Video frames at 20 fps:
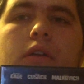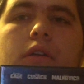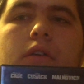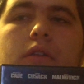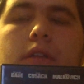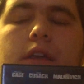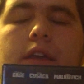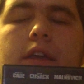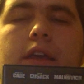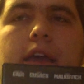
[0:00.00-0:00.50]

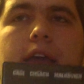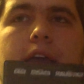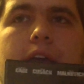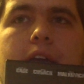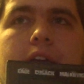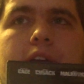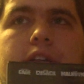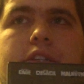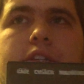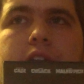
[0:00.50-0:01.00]
Nick
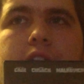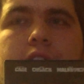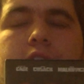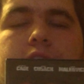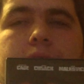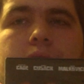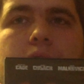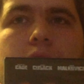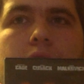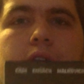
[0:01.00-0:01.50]
Cage, he does
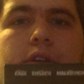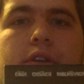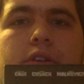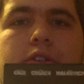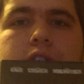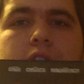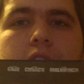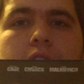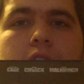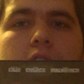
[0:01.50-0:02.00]
a really good
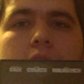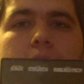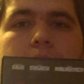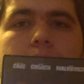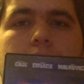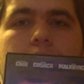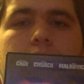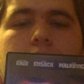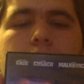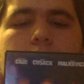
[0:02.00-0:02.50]
job.
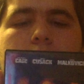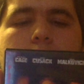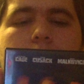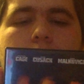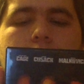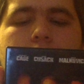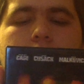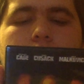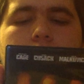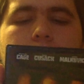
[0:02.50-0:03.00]

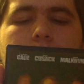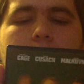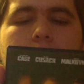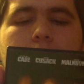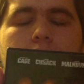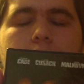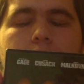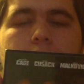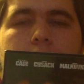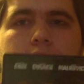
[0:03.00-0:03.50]
John
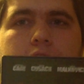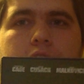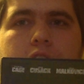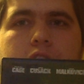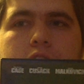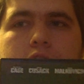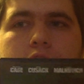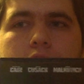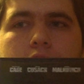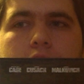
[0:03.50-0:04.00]

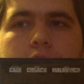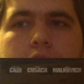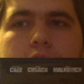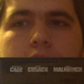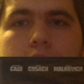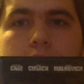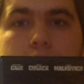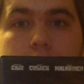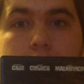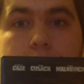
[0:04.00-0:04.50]
Malkovich, he
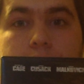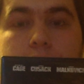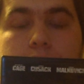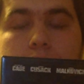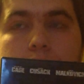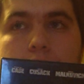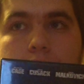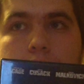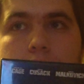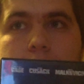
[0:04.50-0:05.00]
does a
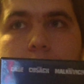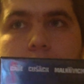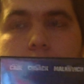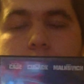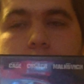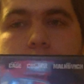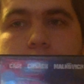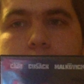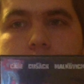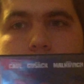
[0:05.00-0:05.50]
very
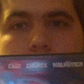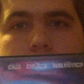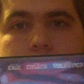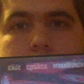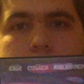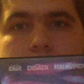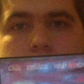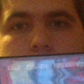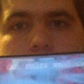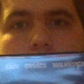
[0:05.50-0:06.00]

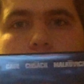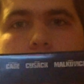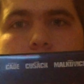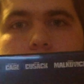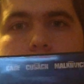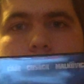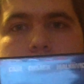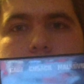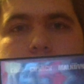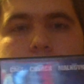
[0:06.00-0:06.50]
fantastic
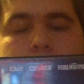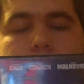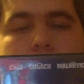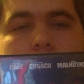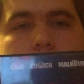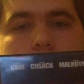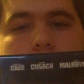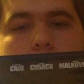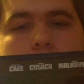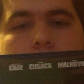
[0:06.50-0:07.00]
job as the
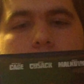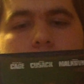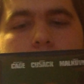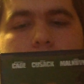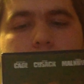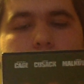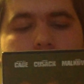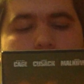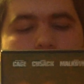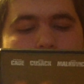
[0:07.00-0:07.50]
bad
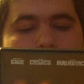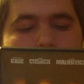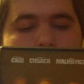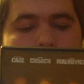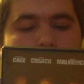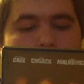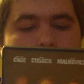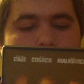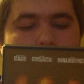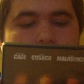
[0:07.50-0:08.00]
guy.
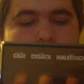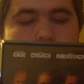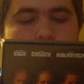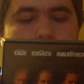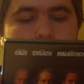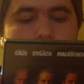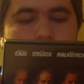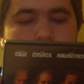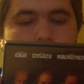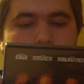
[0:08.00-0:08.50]
And
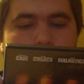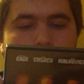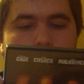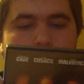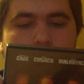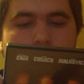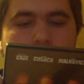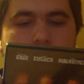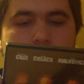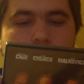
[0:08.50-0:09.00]
John
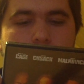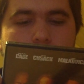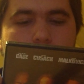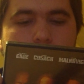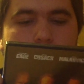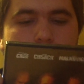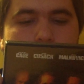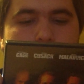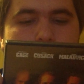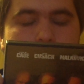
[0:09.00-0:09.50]

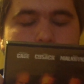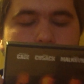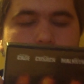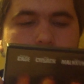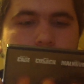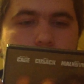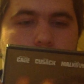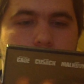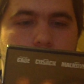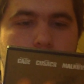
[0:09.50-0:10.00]
Cusack
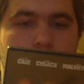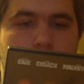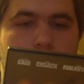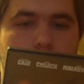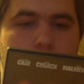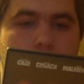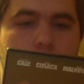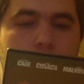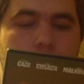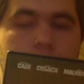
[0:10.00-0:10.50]

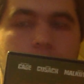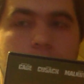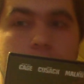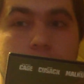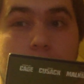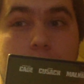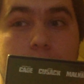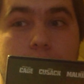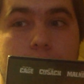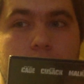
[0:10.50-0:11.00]
does a
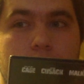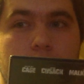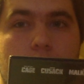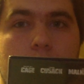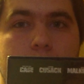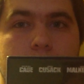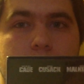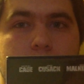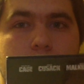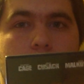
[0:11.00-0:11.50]
fantastic
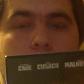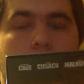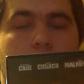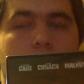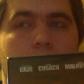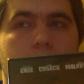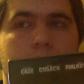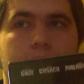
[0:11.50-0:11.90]
job as well.